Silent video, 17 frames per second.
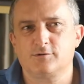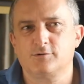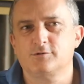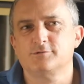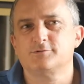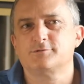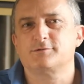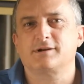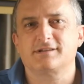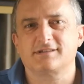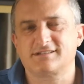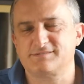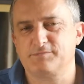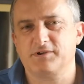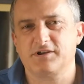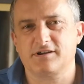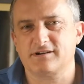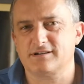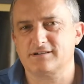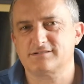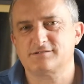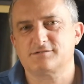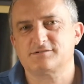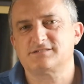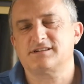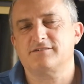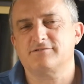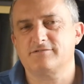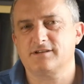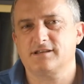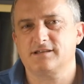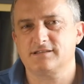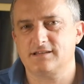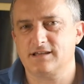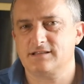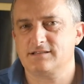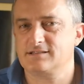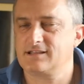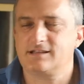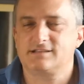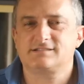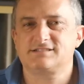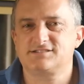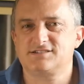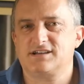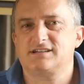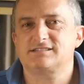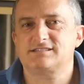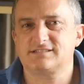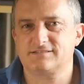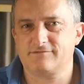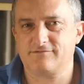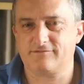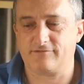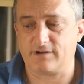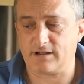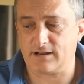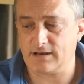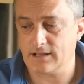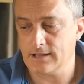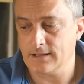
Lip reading: cultural experience or something like that. That's just fun.